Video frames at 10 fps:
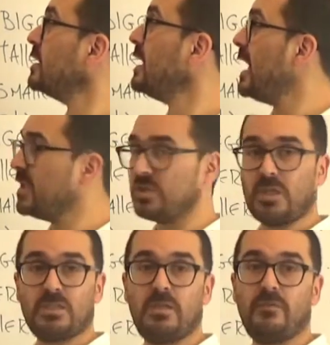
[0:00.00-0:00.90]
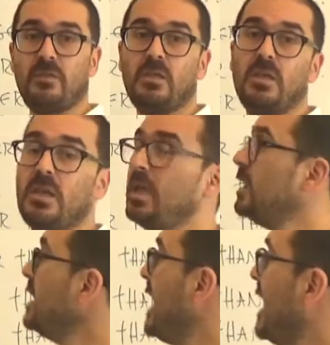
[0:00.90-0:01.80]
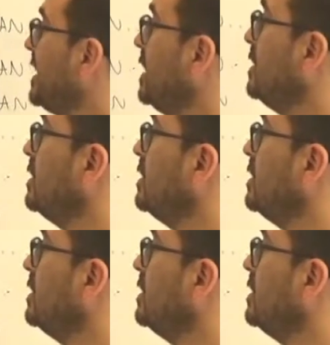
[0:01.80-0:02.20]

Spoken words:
the adjective and adding